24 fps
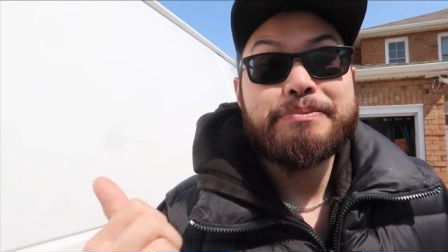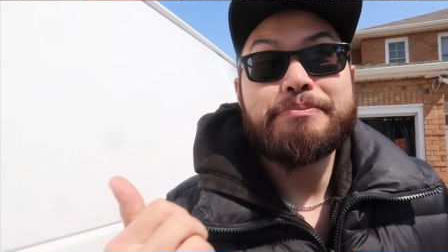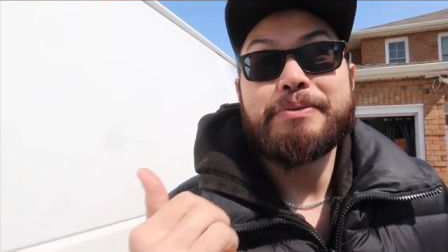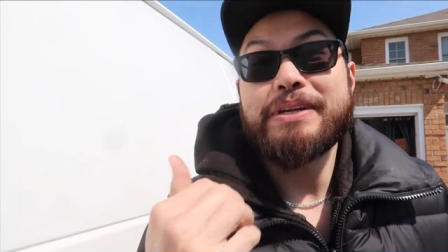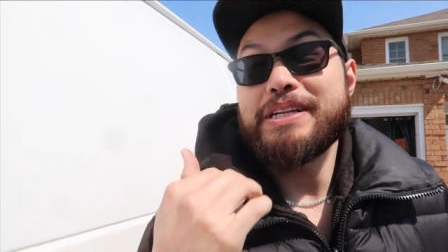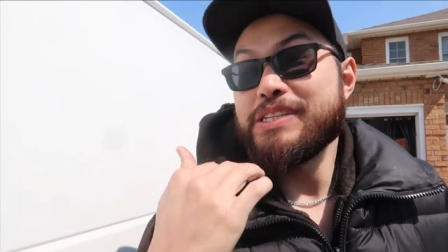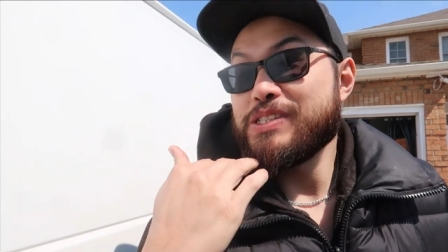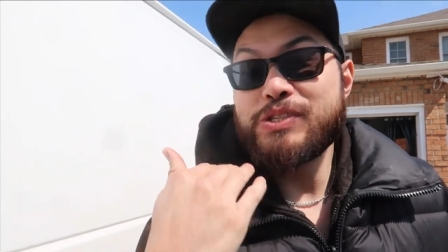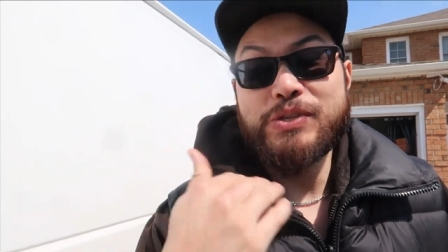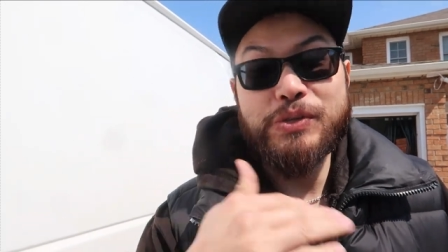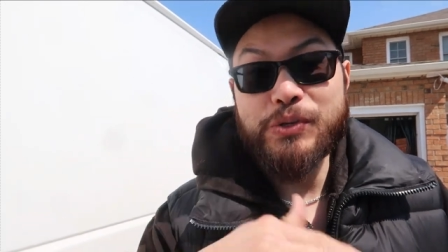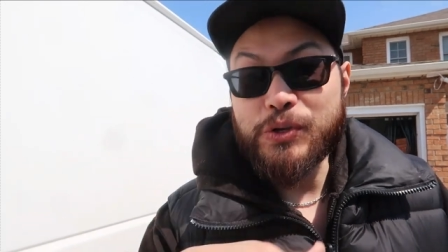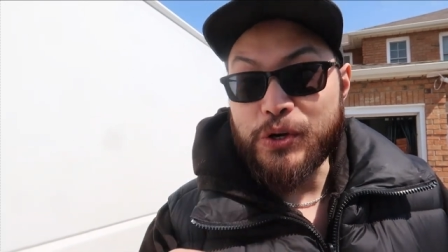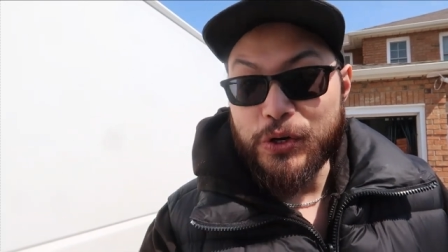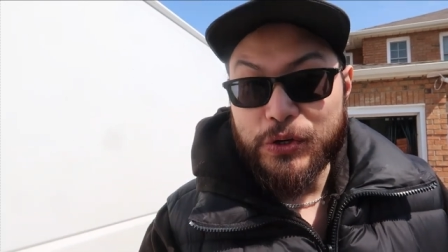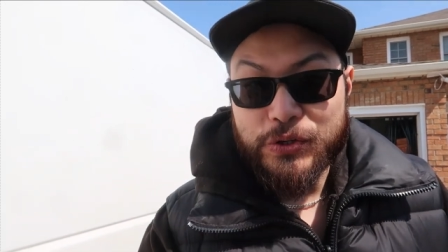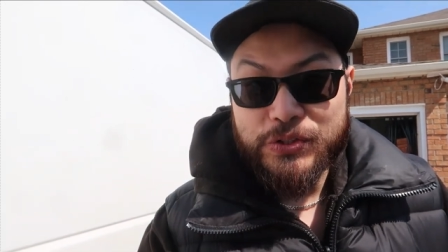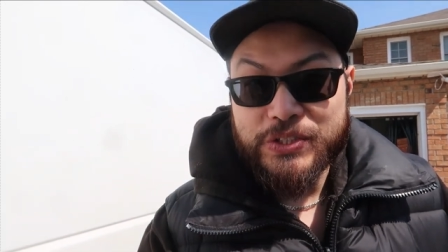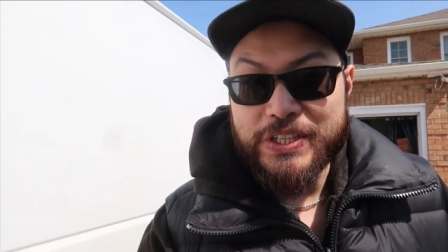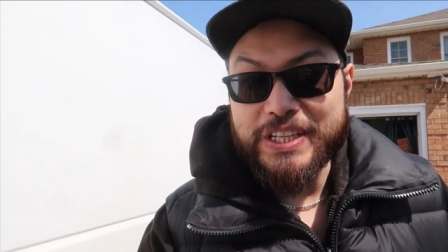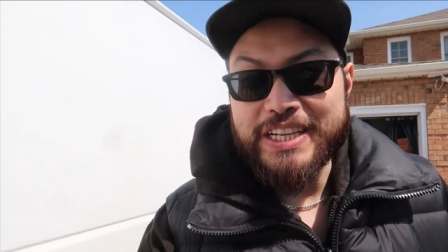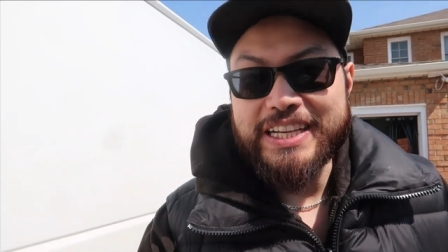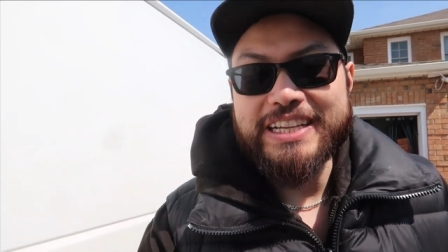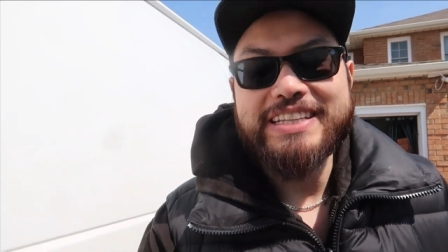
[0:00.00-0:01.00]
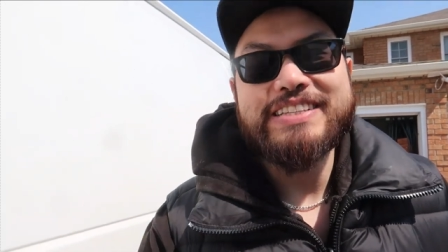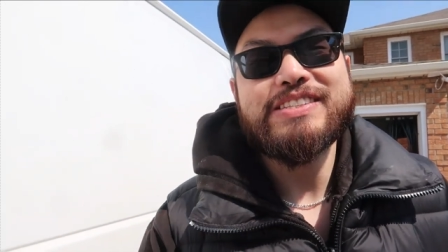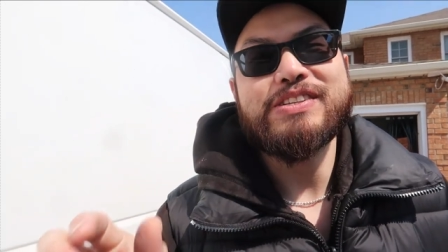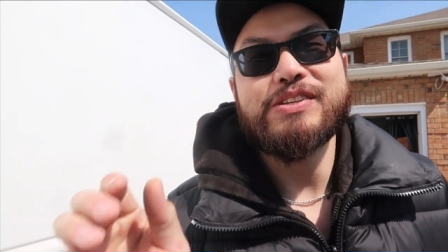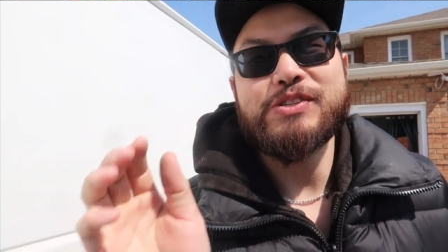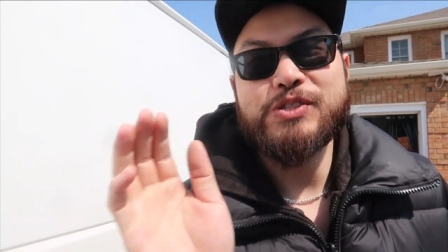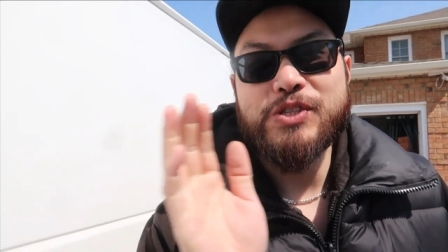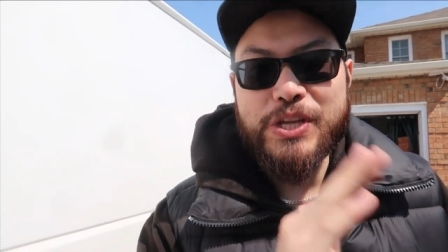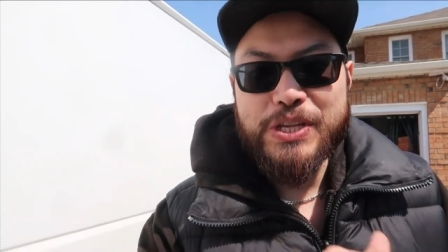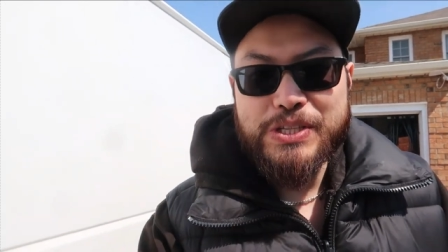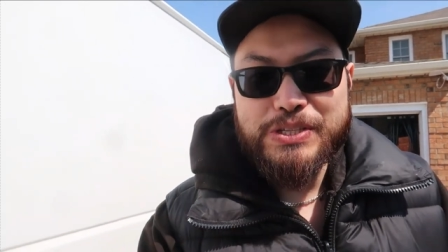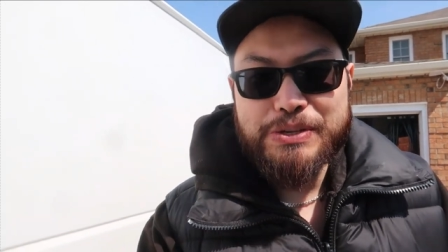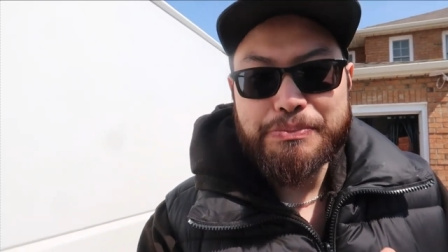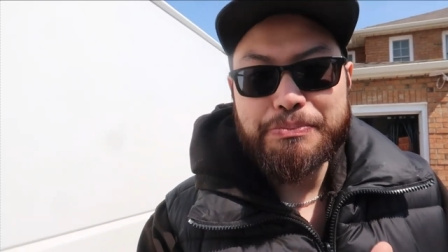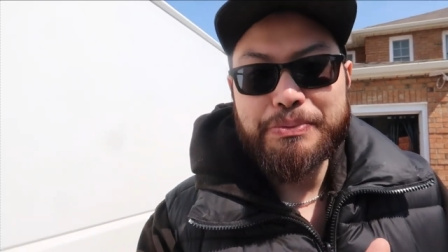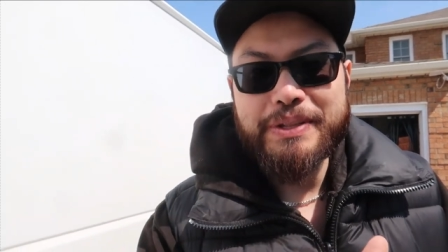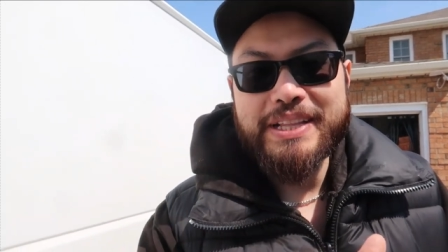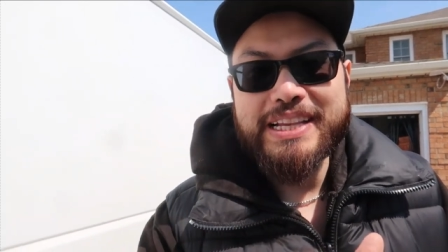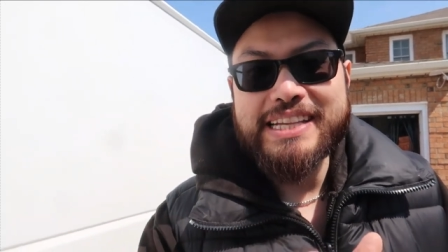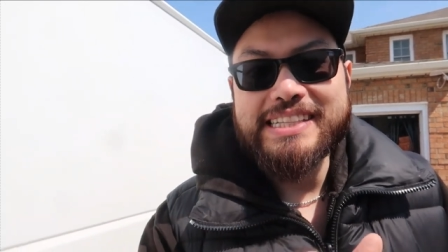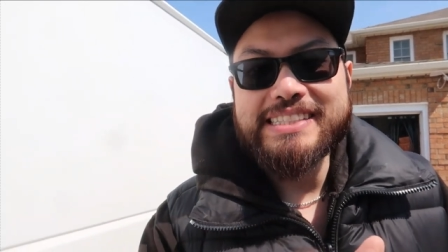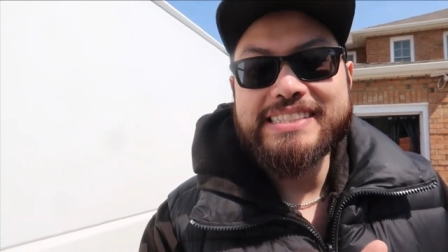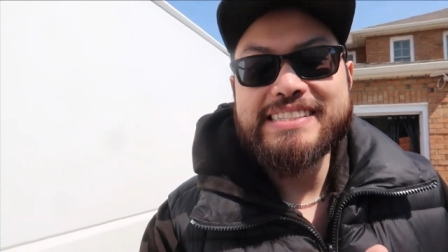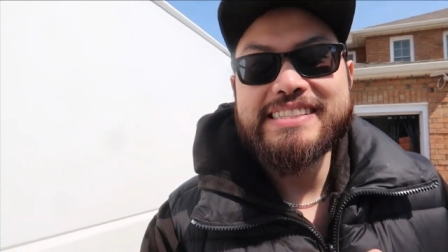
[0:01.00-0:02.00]
but it's too cold today, so change of
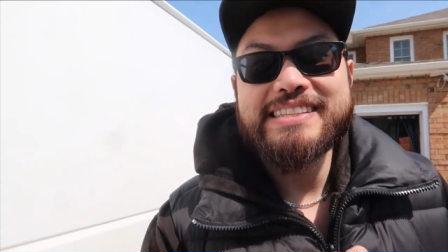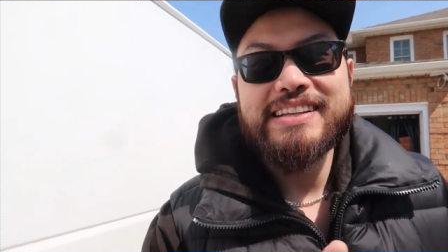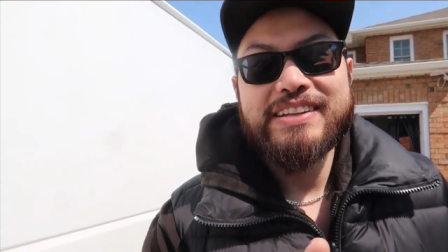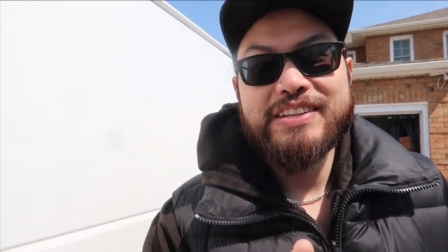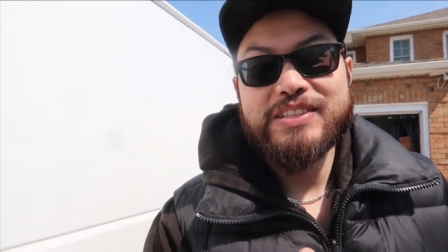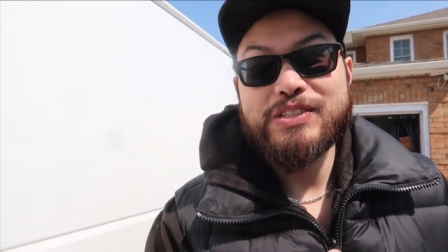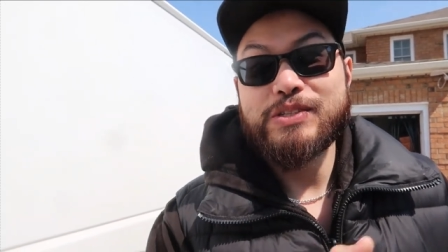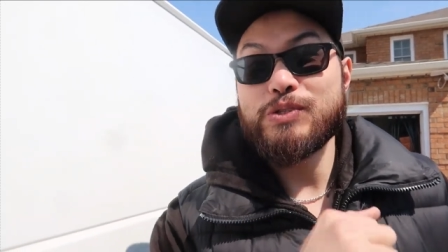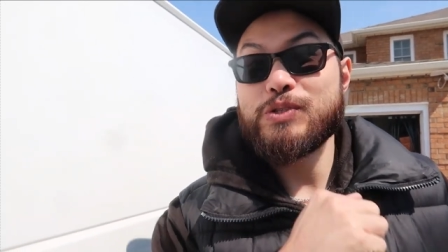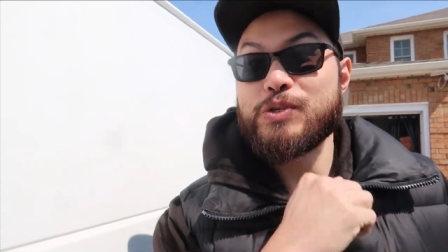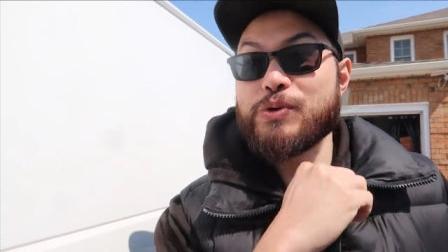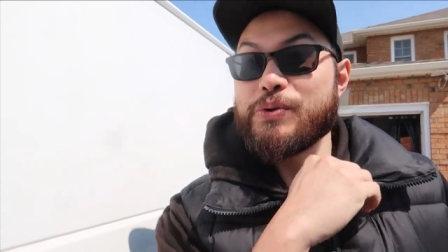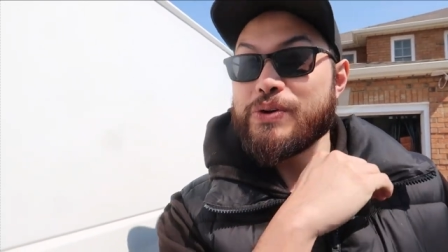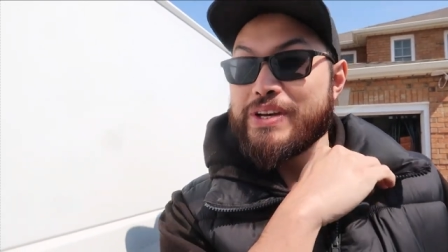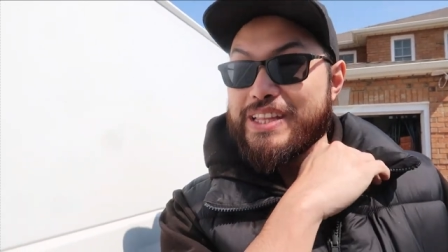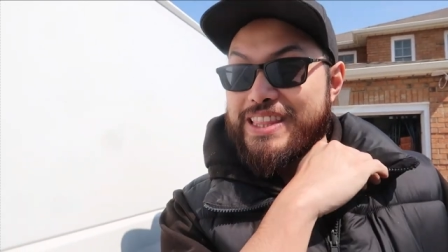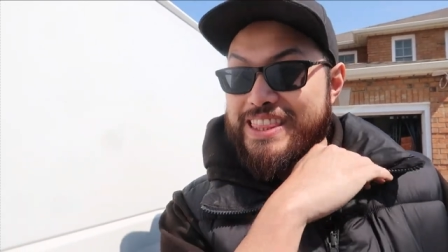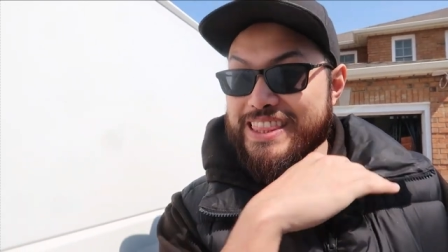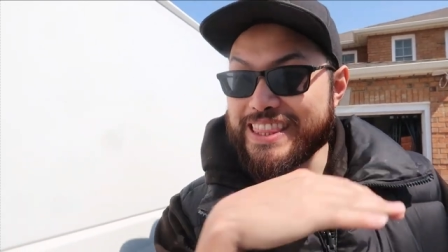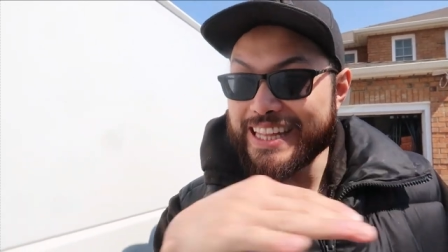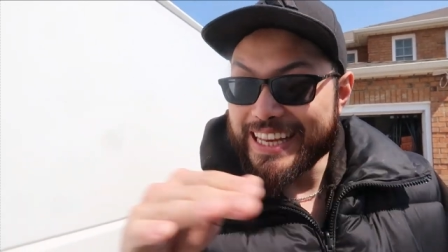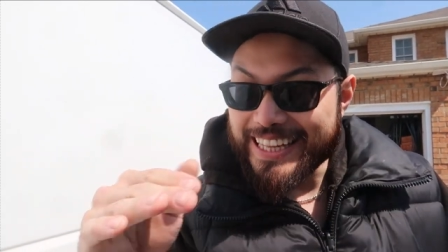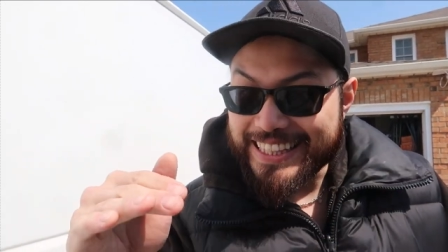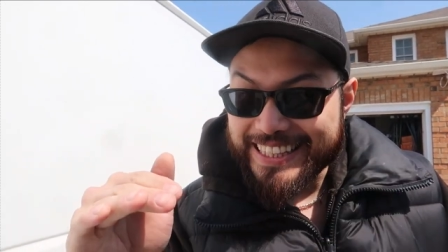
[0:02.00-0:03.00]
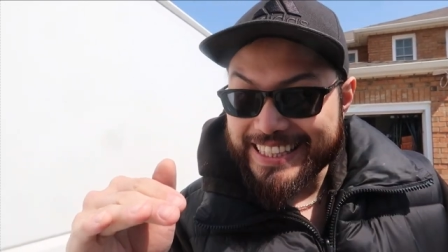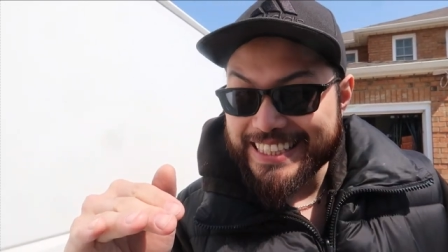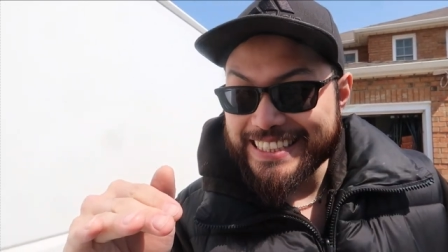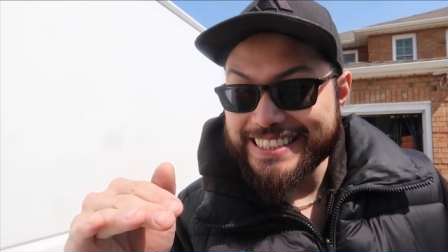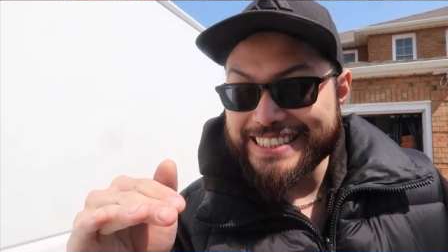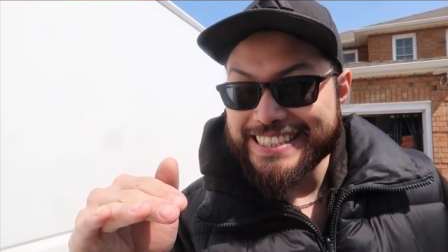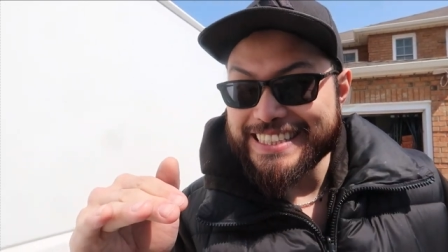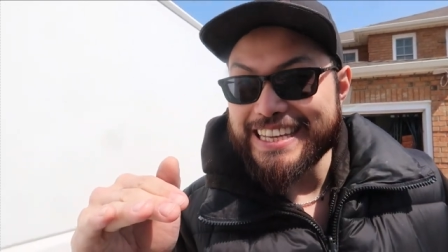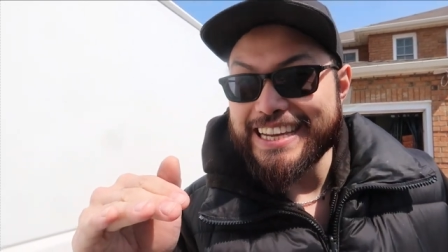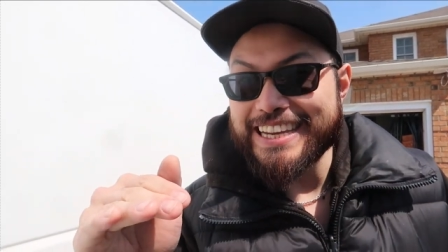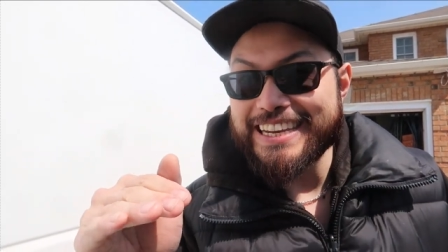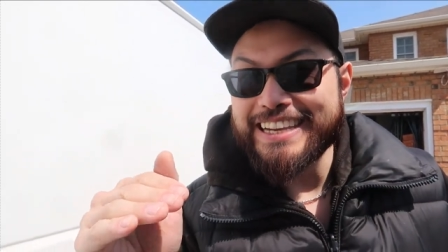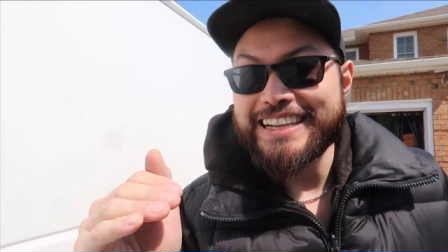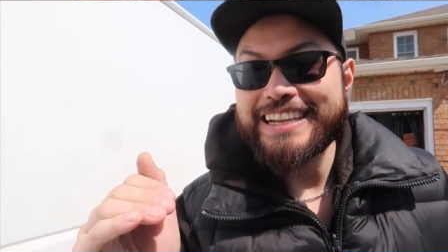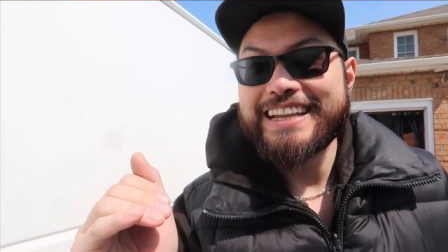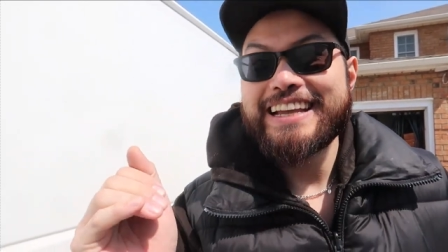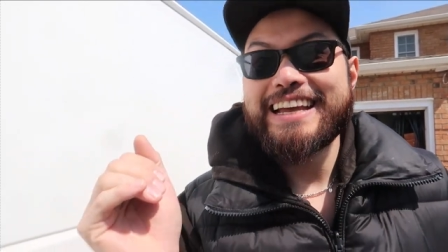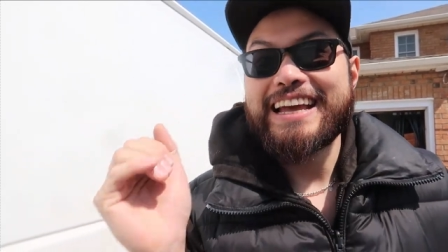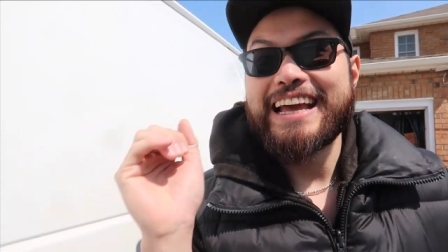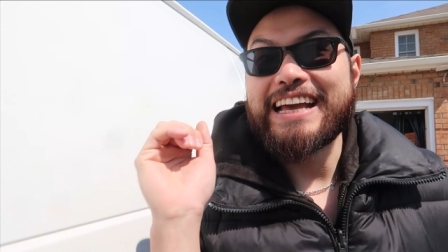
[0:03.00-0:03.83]
plans to doing nothing today